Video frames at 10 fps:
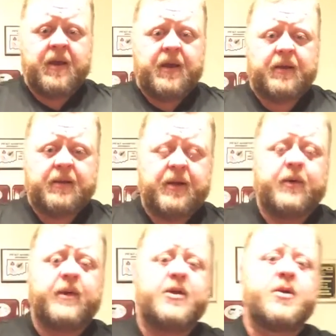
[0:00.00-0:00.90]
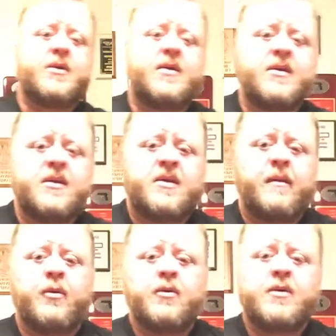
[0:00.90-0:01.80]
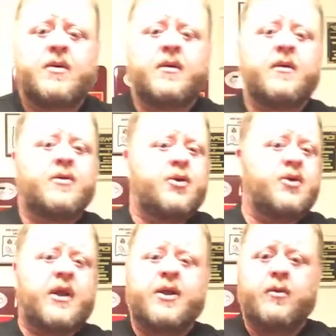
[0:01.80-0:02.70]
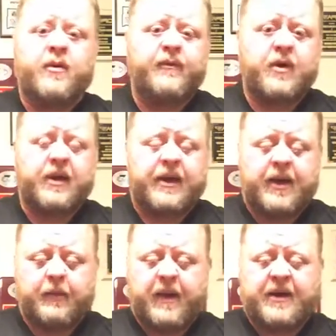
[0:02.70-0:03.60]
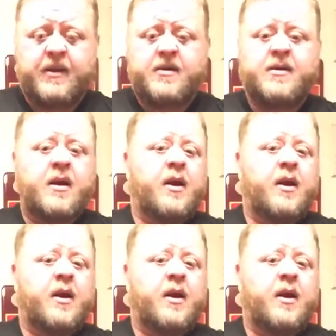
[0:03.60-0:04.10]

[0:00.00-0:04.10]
It literally just disassembles just like you would for cleaning your maintenance.